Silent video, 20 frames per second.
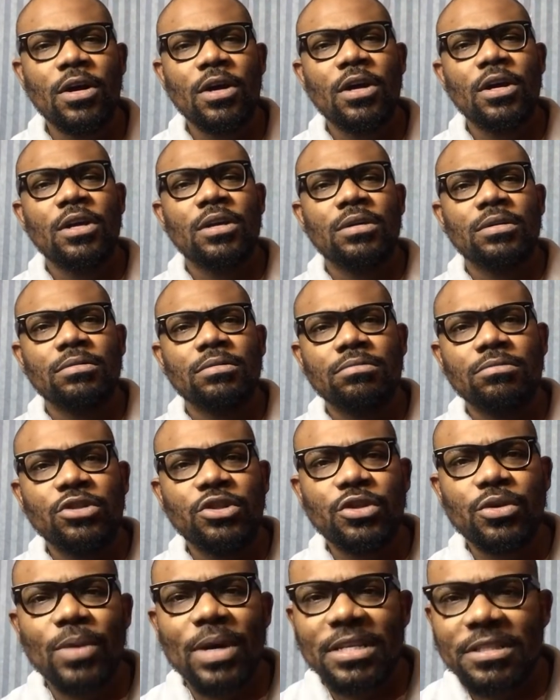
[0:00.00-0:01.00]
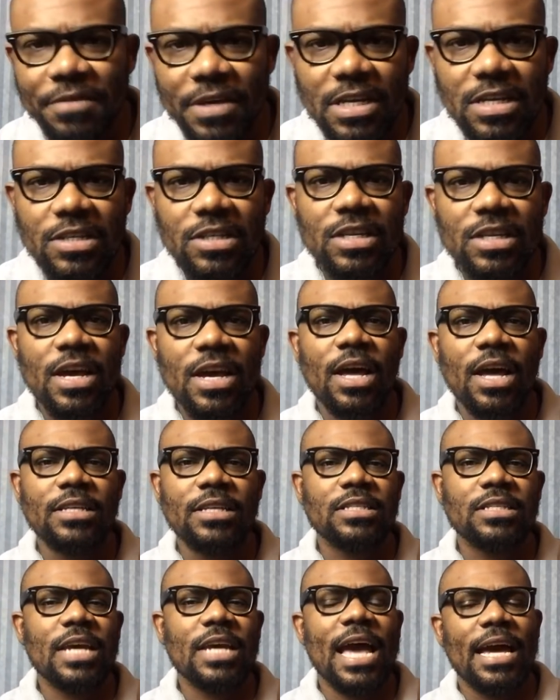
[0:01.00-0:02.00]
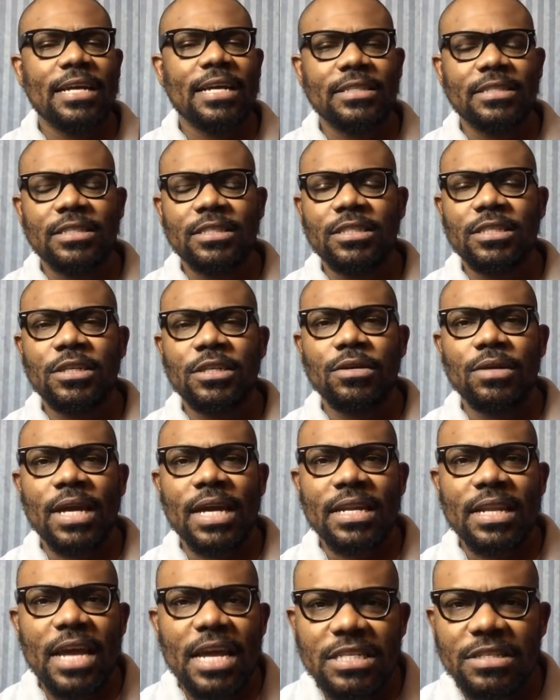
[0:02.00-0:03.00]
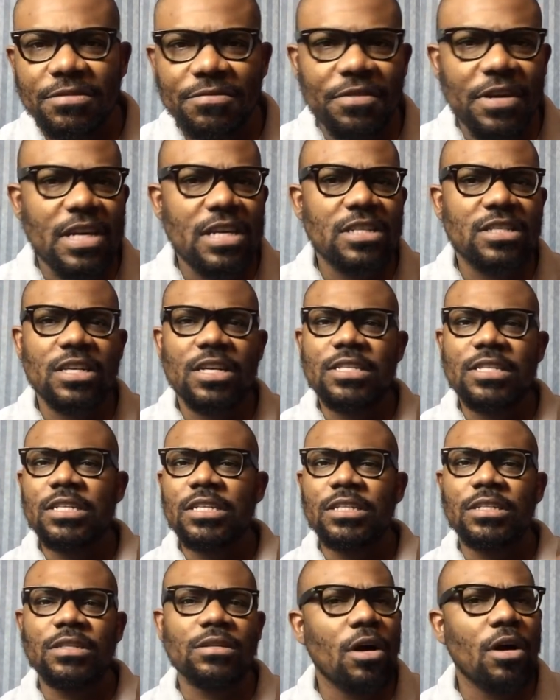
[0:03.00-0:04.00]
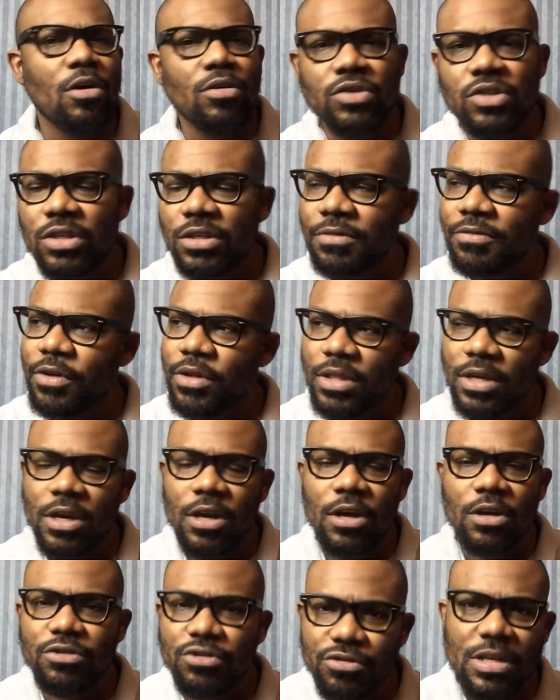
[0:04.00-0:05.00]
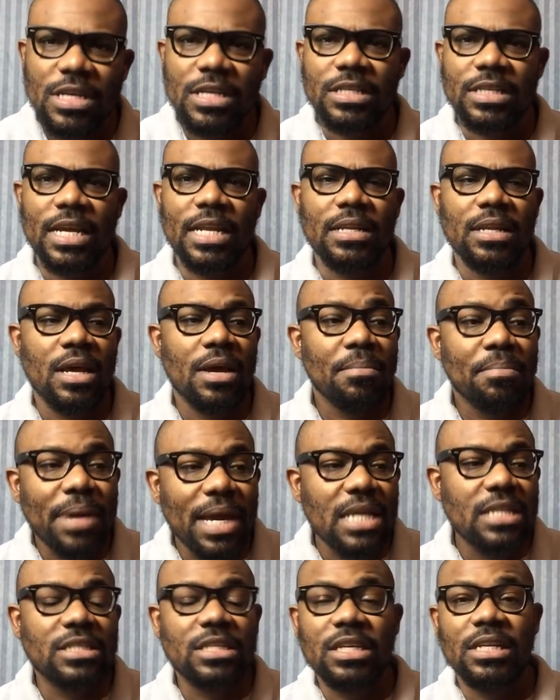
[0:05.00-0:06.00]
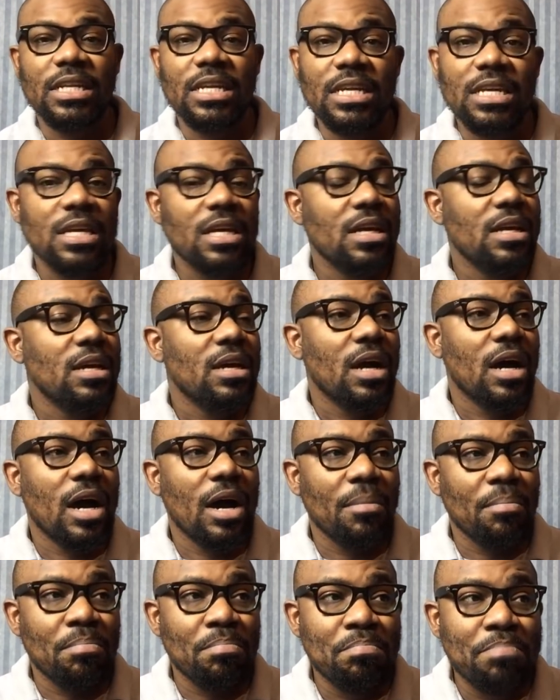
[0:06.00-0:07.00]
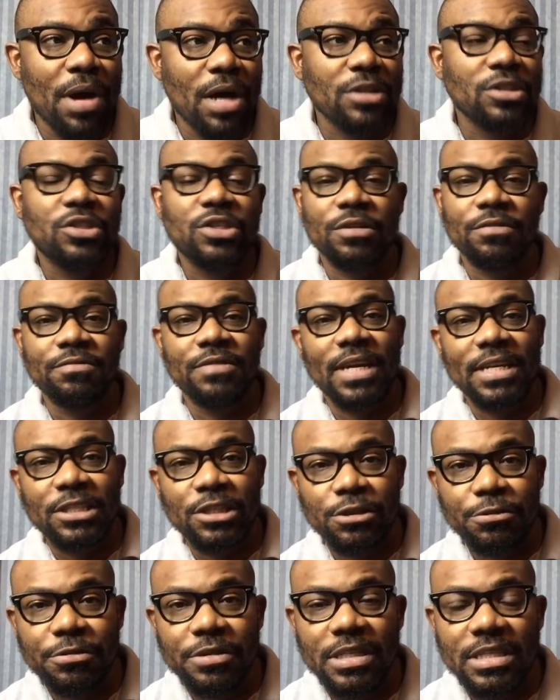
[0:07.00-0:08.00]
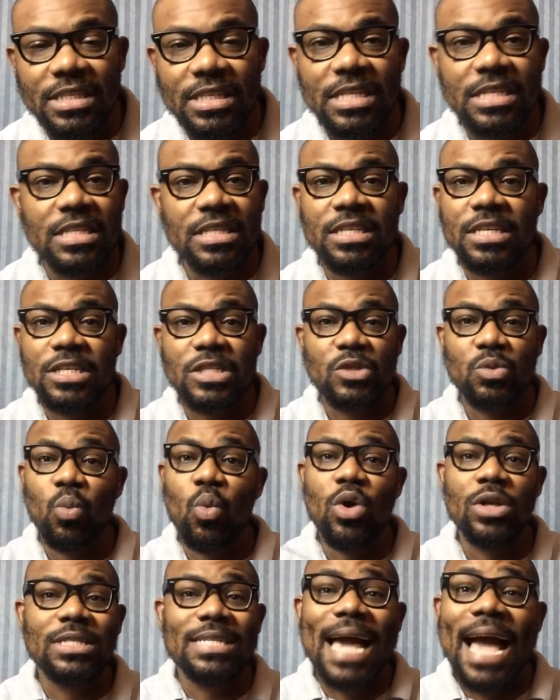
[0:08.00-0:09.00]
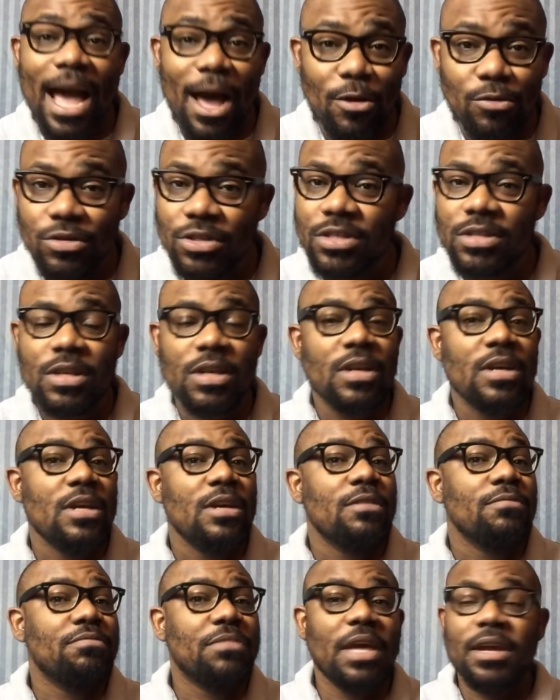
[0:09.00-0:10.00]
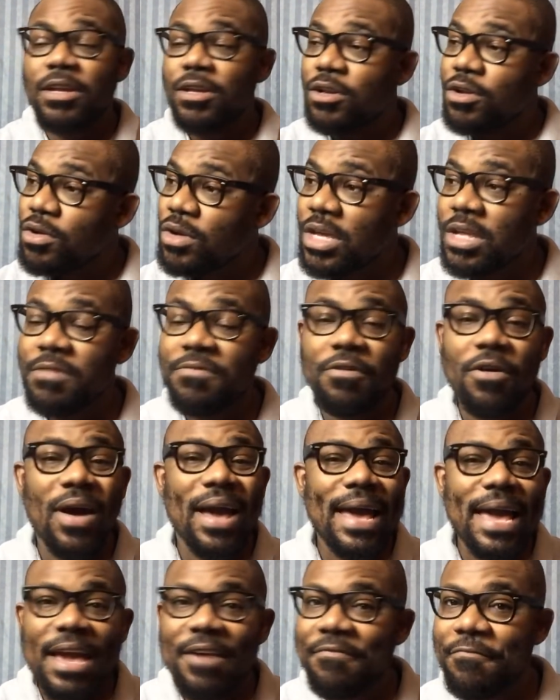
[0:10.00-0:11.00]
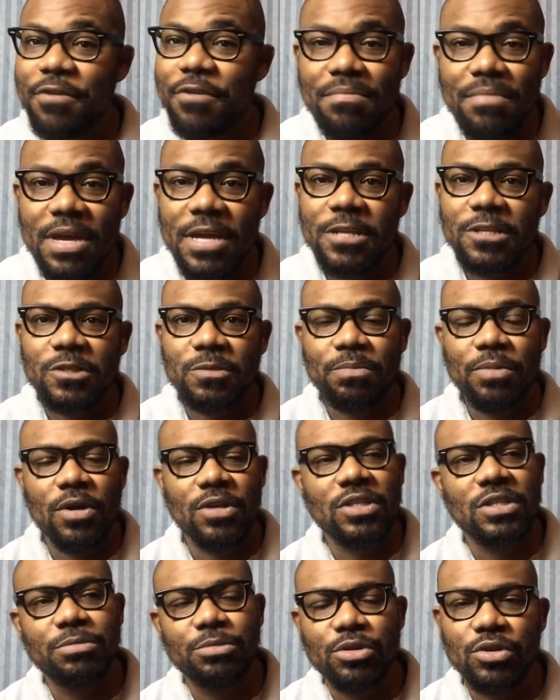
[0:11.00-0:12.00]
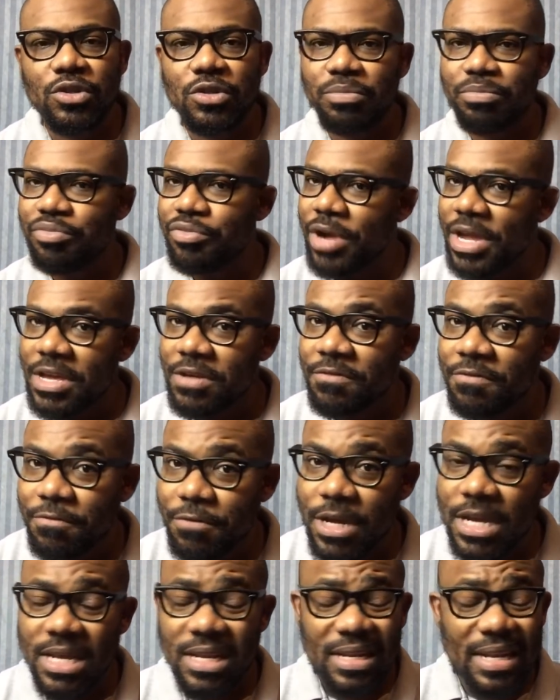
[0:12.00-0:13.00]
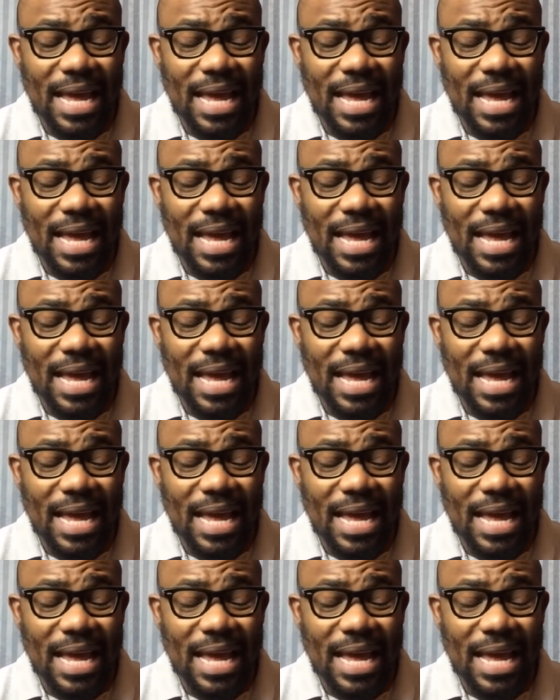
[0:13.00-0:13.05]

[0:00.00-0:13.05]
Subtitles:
US visas and Canadian visas and all sort of other countries, and basically a bunch of Nigerian citizens want out. They're looking for every means possible to break free.